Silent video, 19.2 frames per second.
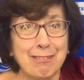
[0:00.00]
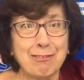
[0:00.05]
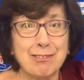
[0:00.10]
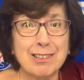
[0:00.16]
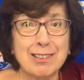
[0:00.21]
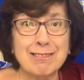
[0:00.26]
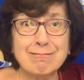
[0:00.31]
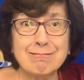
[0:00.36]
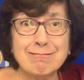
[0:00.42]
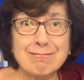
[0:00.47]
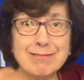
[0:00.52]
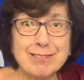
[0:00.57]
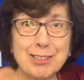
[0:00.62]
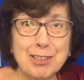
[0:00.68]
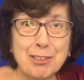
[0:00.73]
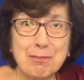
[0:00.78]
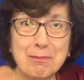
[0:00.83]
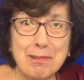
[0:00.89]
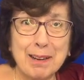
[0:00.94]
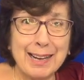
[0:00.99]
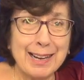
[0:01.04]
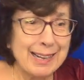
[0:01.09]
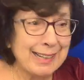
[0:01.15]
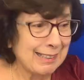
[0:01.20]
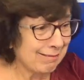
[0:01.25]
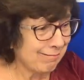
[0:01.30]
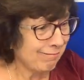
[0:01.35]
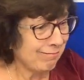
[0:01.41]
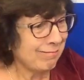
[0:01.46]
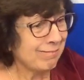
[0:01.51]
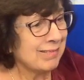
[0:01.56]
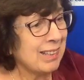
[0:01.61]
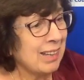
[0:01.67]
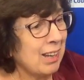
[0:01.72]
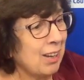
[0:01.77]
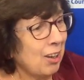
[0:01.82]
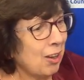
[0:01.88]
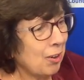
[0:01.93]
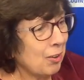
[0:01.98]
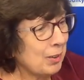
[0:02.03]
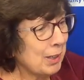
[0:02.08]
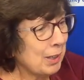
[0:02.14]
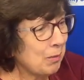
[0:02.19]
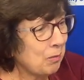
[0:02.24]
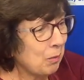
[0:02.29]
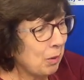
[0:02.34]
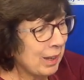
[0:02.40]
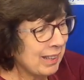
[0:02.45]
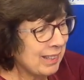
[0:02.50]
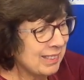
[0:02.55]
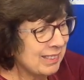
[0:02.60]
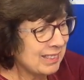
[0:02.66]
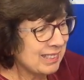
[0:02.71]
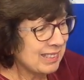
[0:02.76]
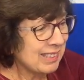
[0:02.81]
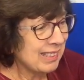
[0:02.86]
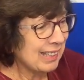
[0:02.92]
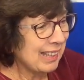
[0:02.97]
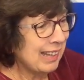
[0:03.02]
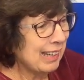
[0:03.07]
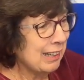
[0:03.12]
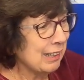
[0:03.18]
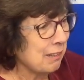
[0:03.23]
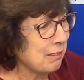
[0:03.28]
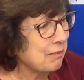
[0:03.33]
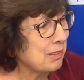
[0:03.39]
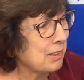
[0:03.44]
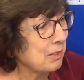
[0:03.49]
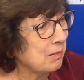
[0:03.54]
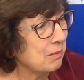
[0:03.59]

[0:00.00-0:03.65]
left? You're right, only one's left.